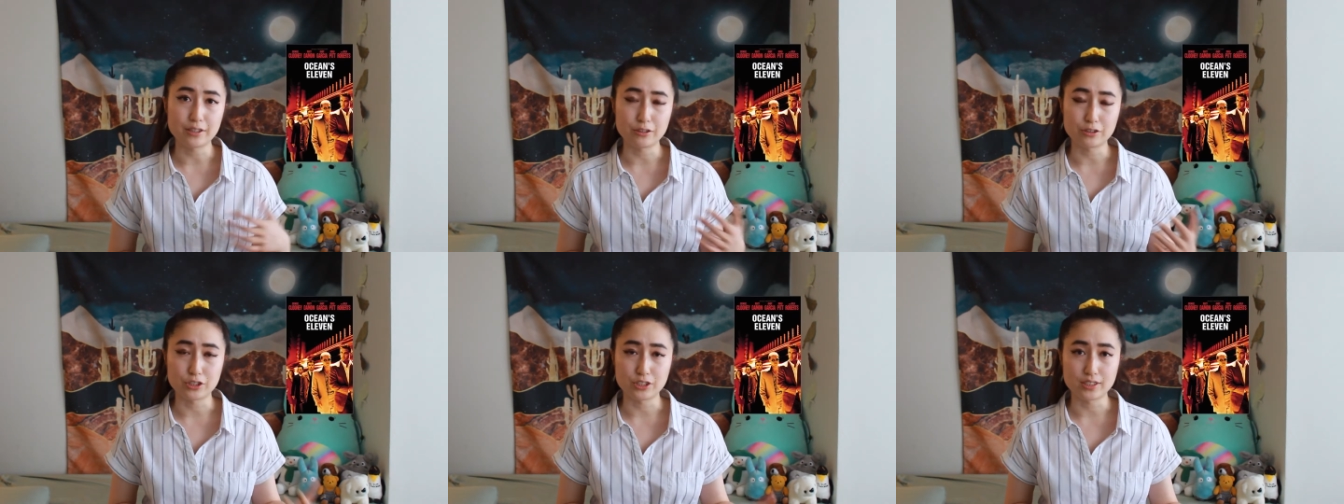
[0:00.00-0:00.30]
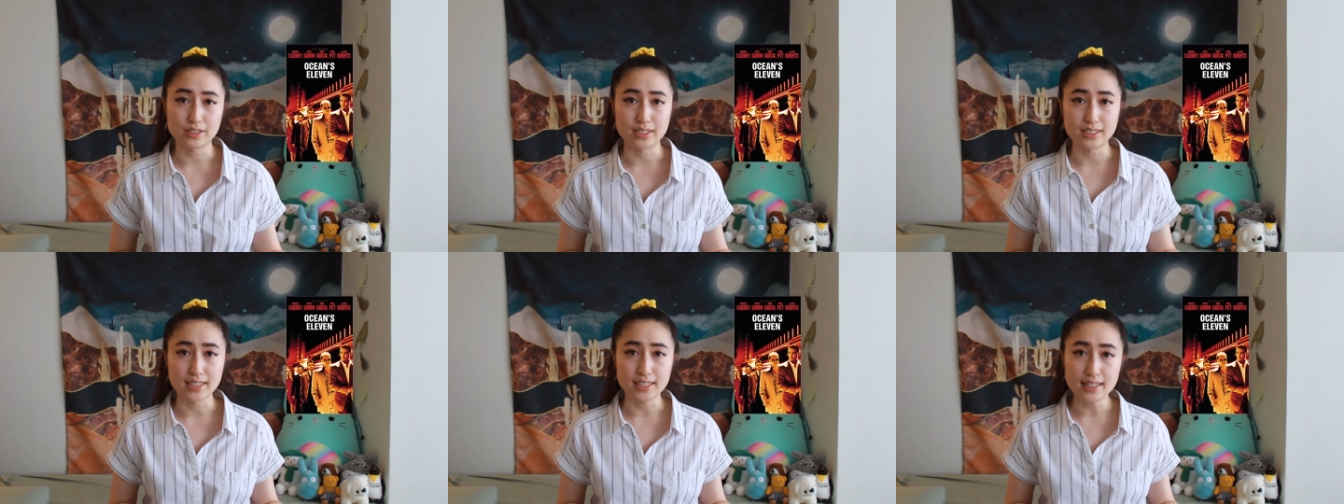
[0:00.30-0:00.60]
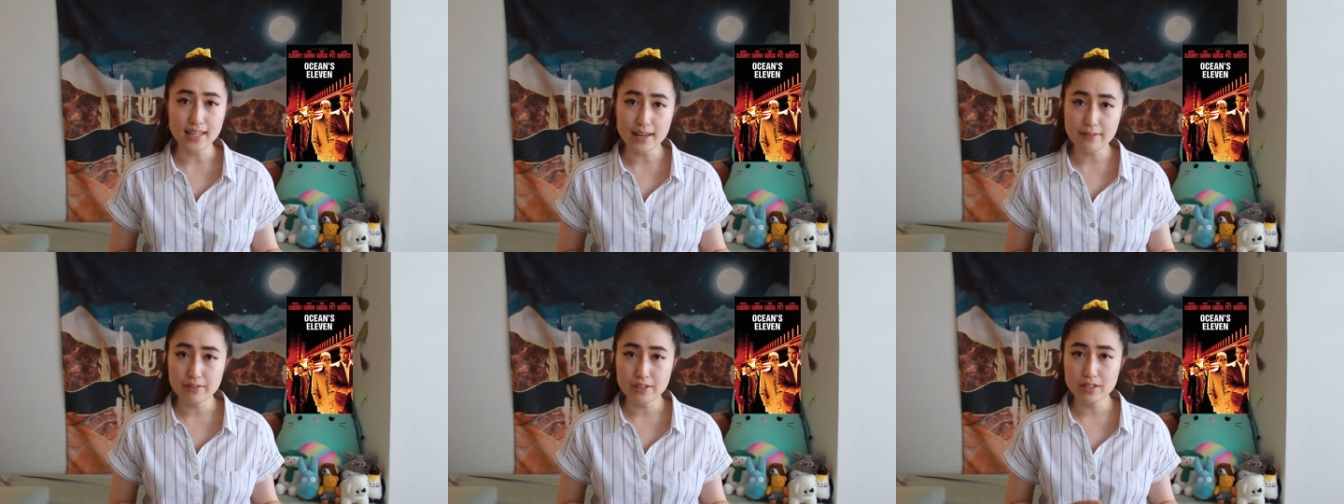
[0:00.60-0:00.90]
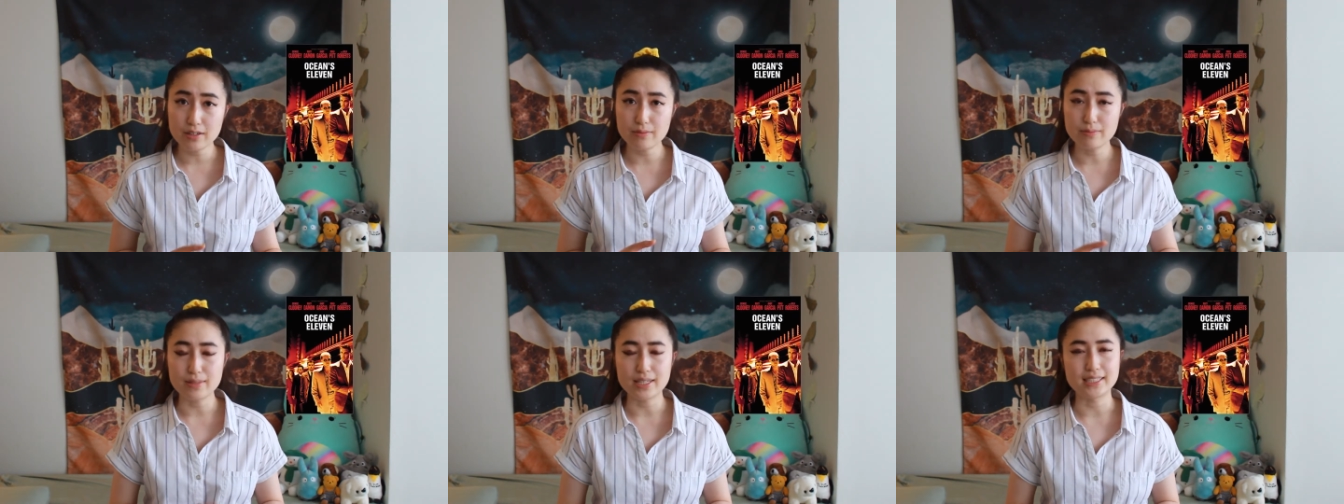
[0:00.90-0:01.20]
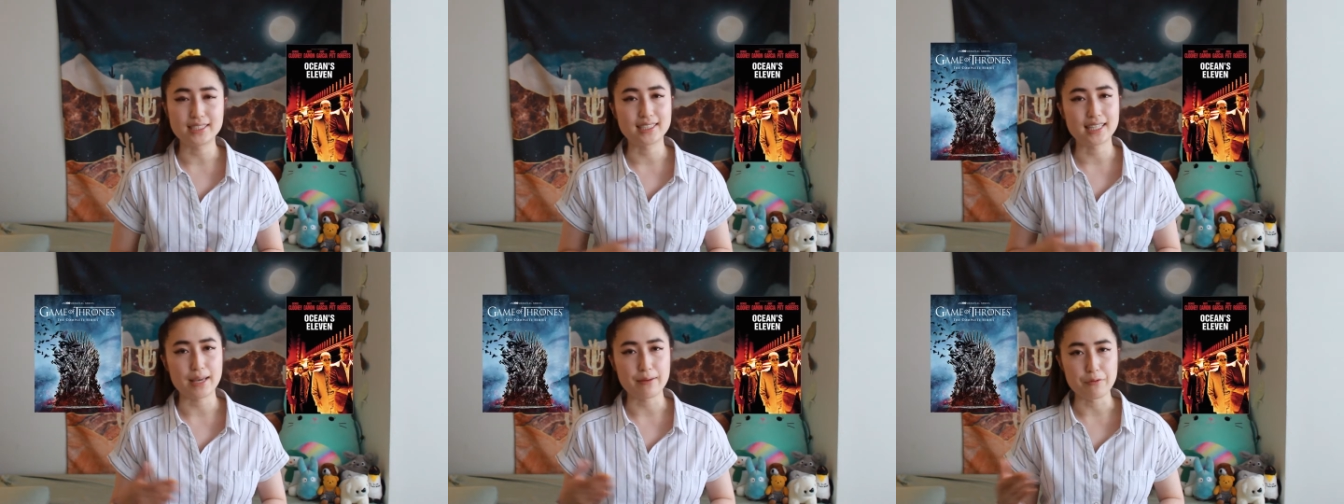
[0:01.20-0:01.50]
Ocean's Eleven
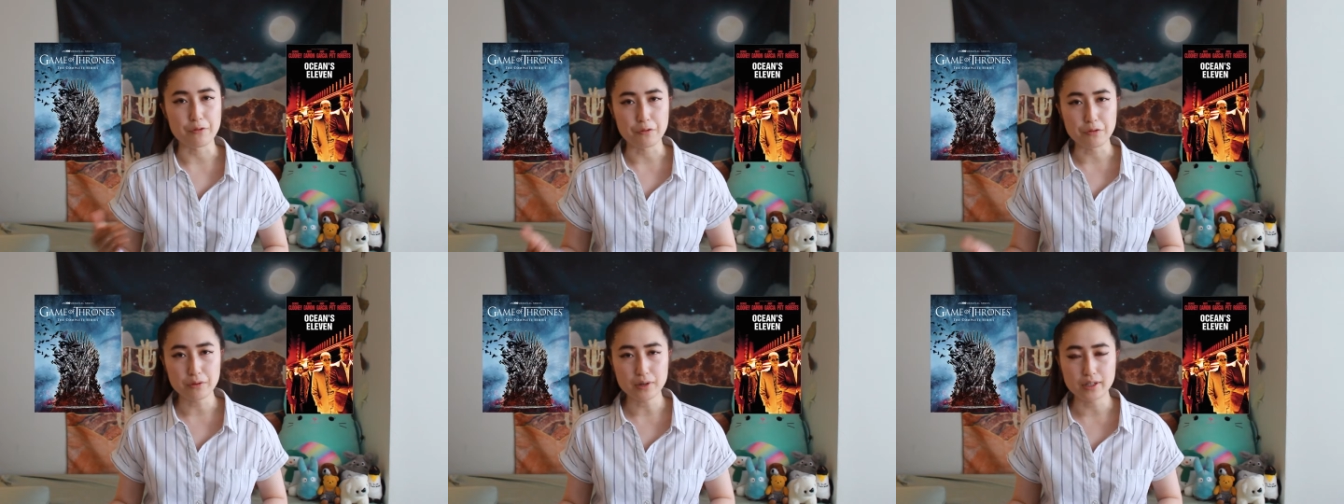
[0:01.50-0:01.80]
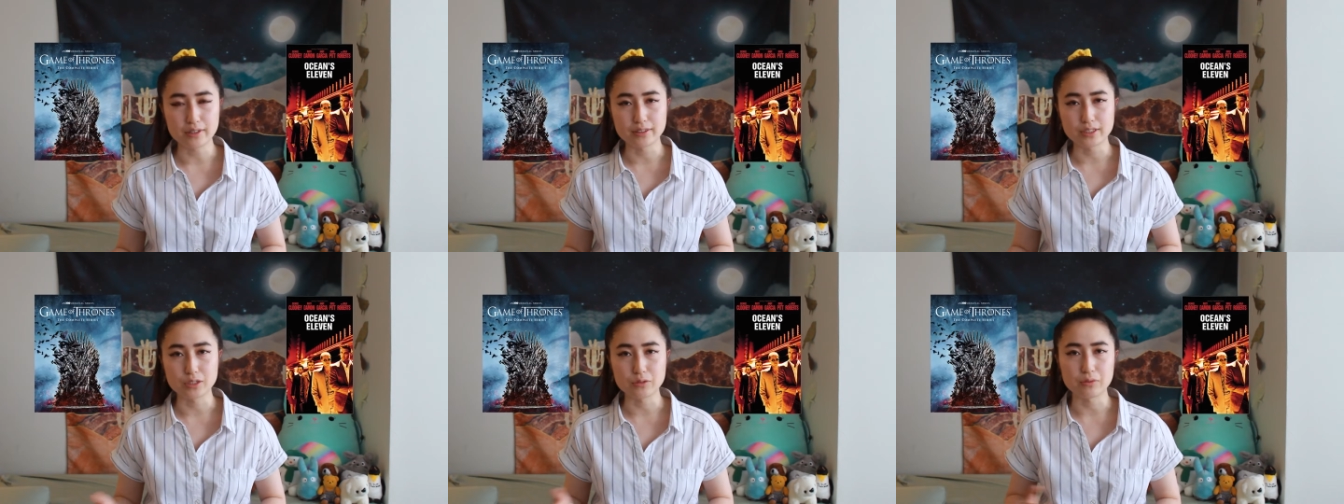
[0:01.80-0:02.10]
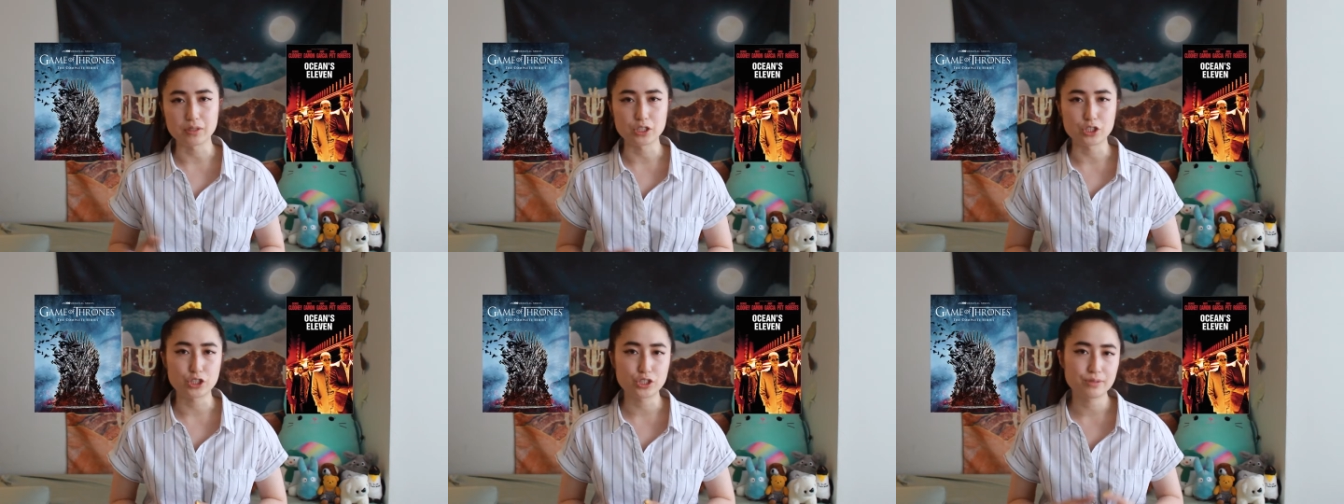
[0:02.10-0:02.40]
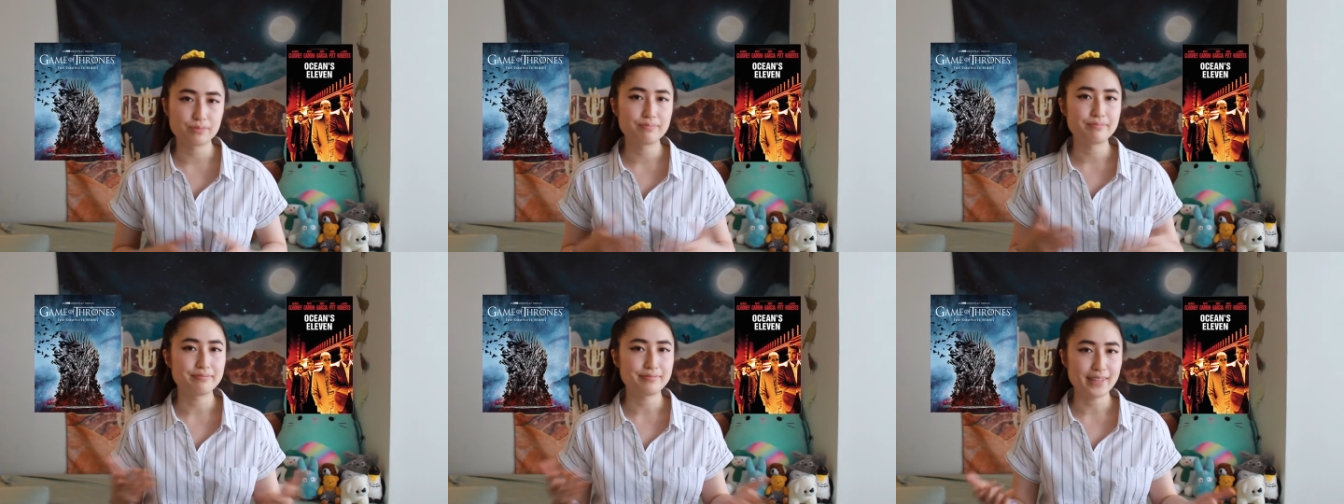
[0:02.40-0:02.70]
meets Game of Thrones, which,